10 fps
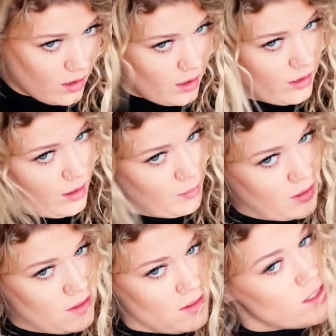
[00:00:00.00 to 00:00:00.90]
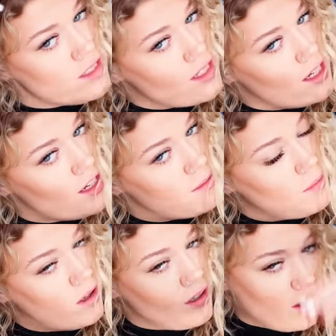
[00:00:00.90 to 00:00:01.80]
And then I'm going to do the same
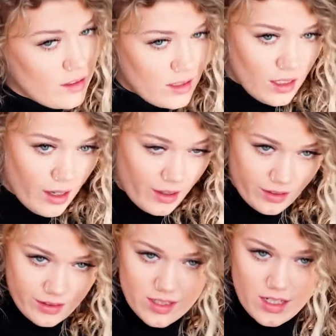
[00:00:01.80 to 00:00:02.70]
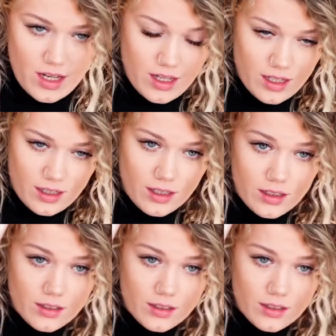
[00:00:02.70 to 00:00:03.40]
on the other side.